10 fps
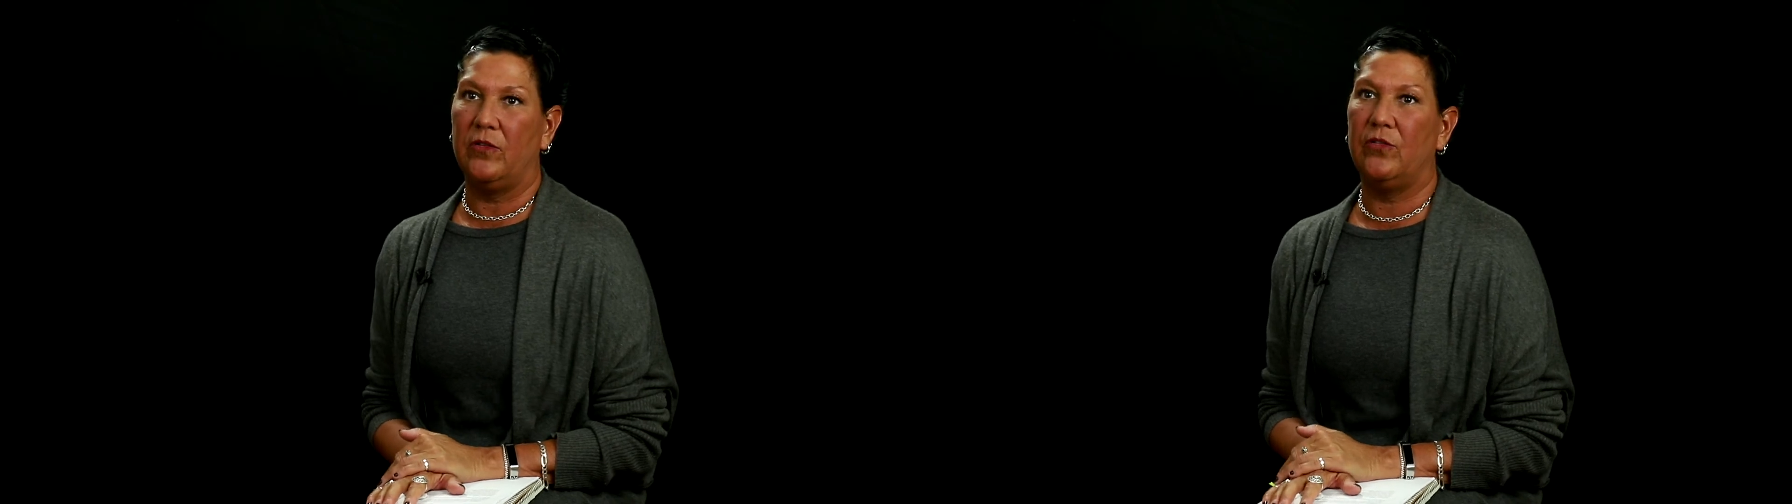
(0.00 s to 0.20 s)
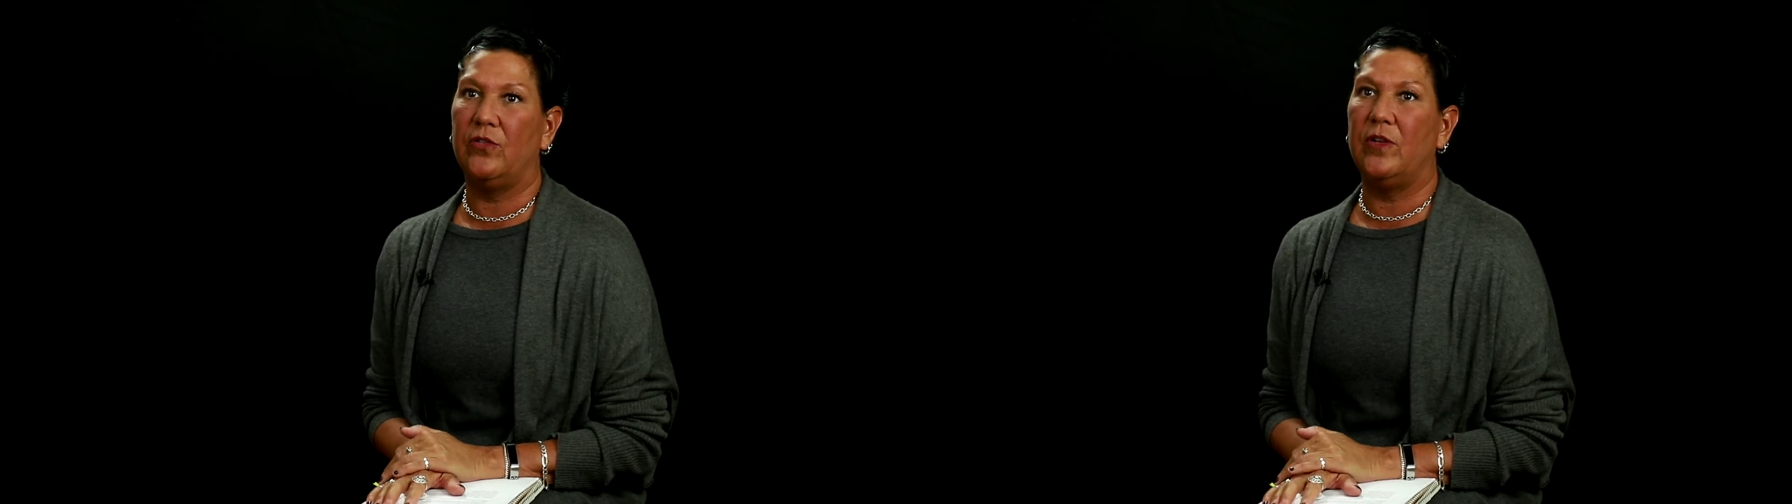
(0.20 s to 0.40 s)

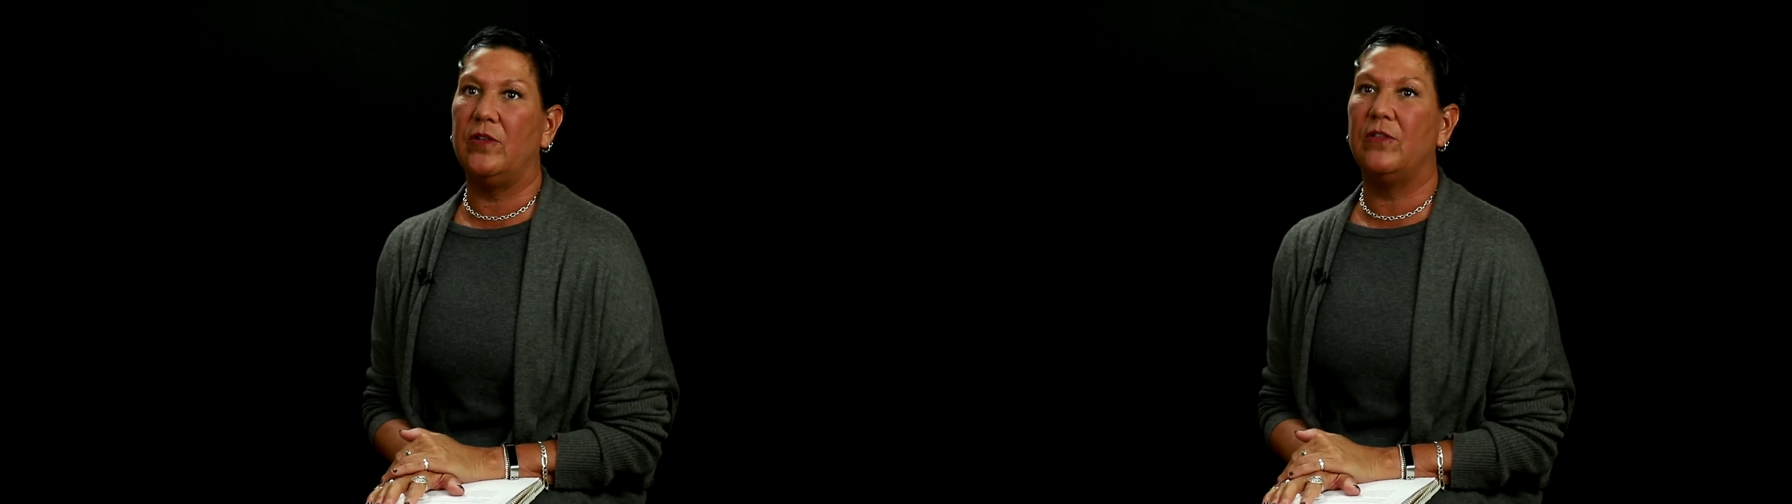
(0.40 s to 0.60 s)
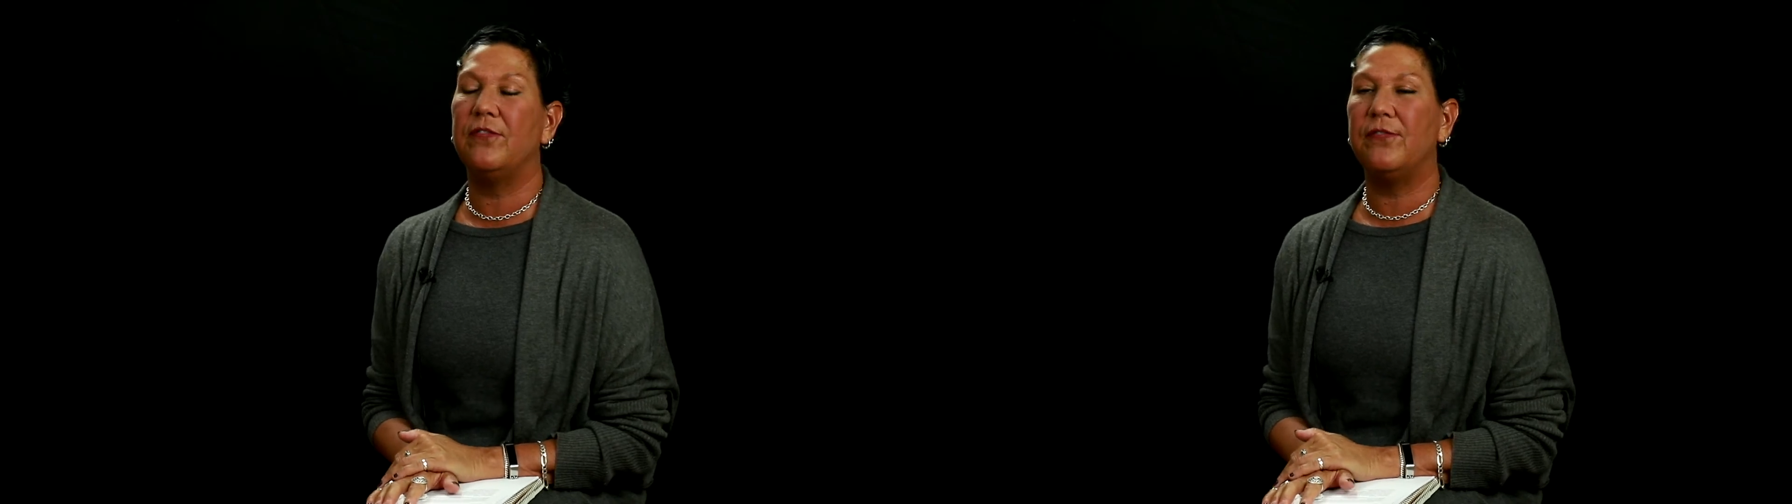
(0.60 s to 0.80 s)

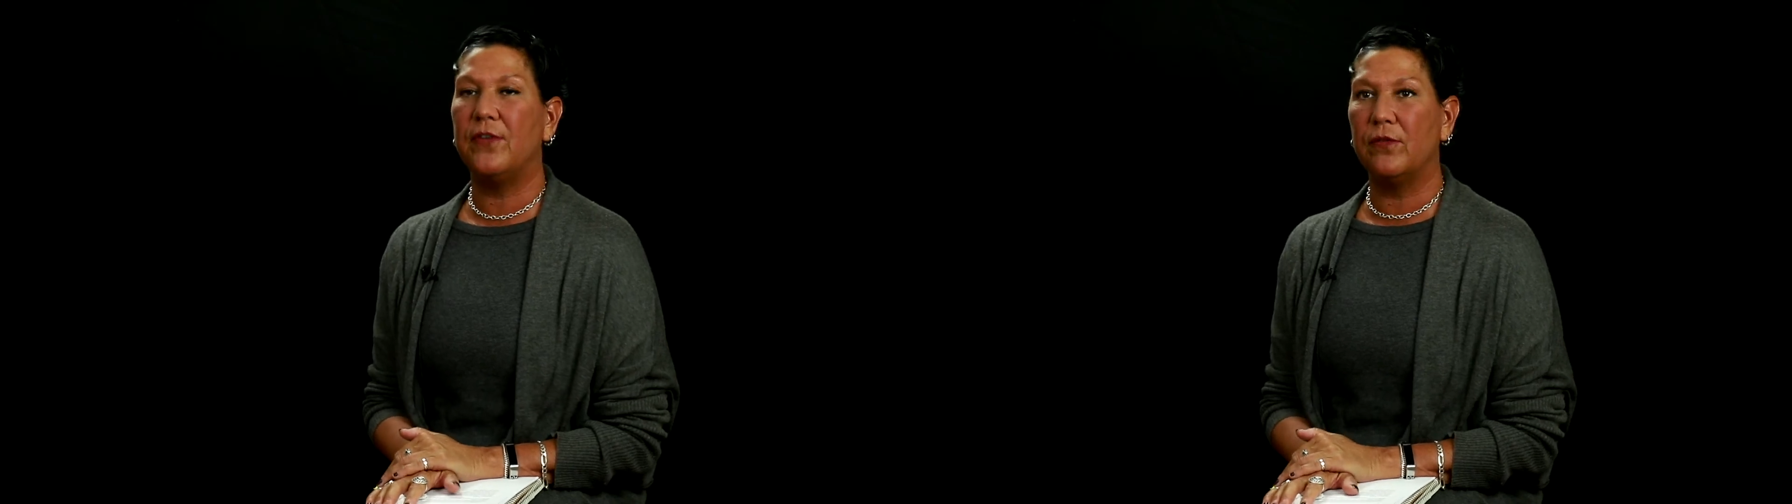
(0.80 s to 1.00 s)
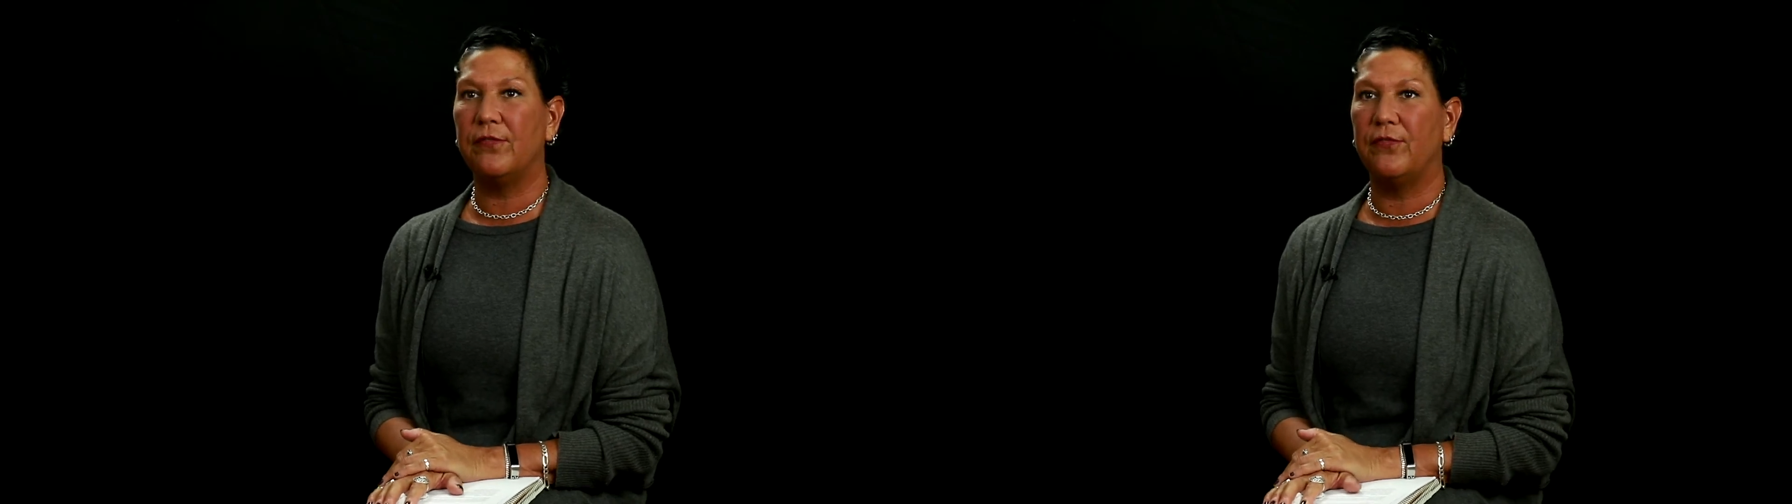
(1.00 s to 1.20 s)
she's
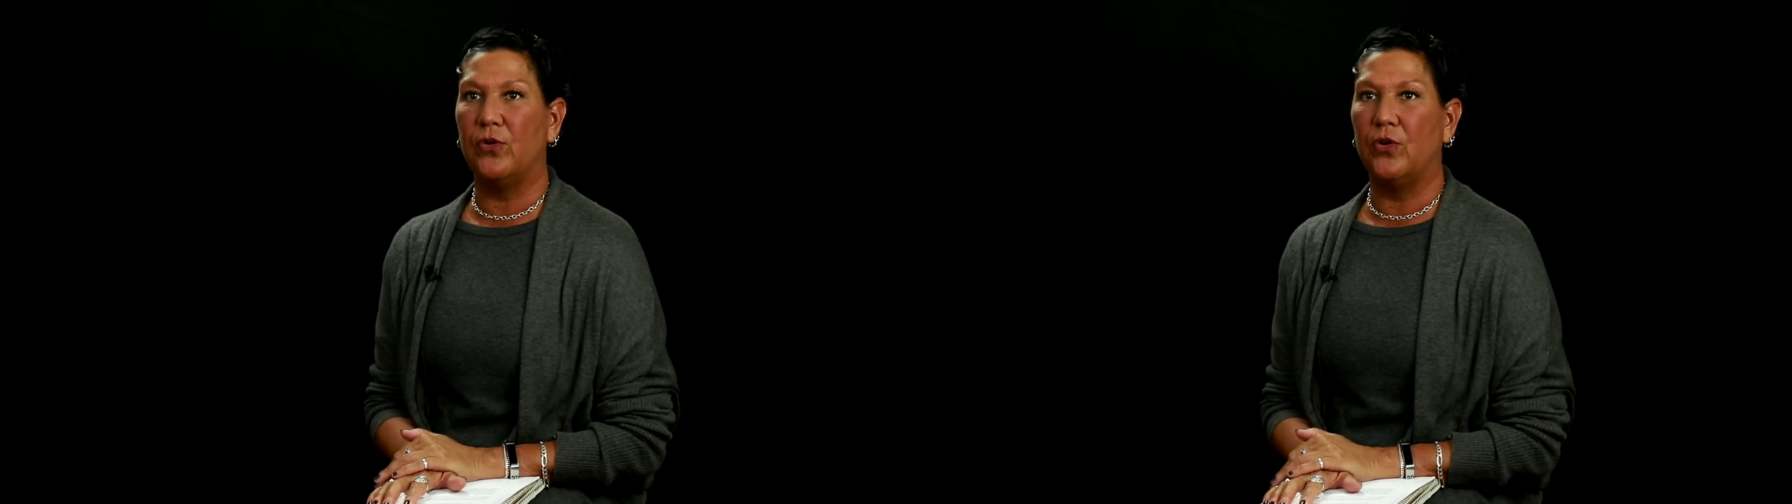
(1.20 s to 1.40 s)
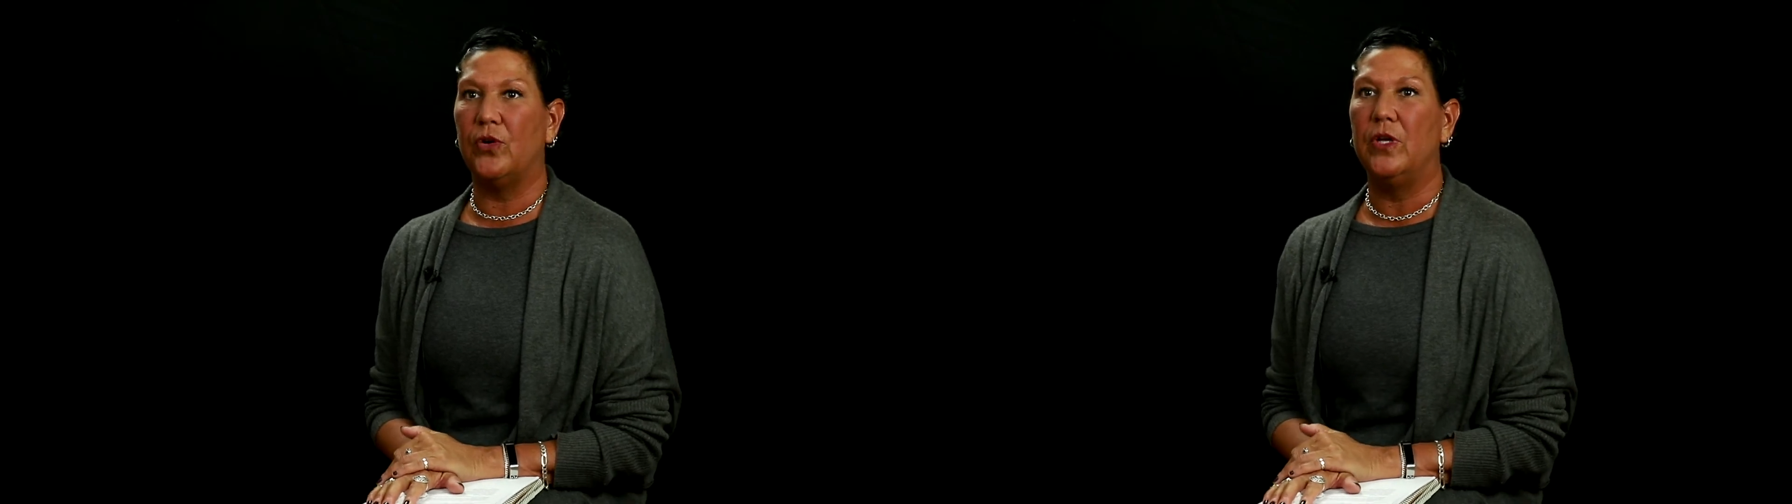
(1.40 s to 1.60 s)

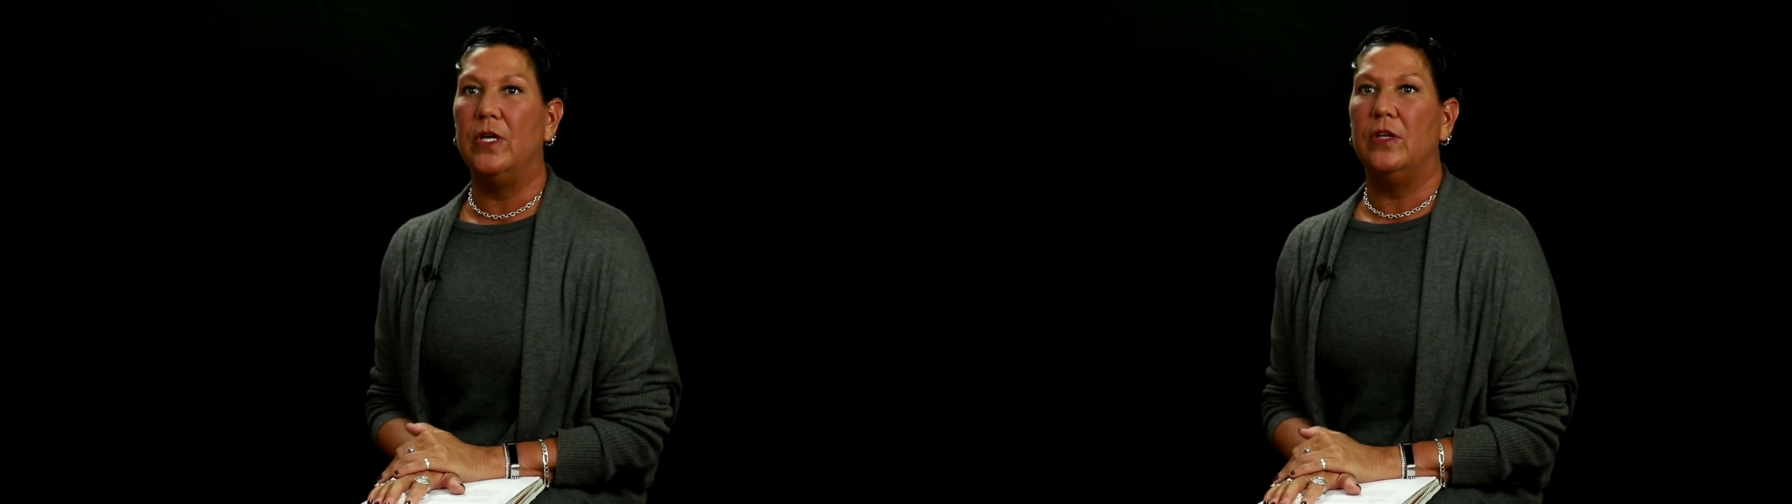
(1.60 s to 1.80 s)
fearful,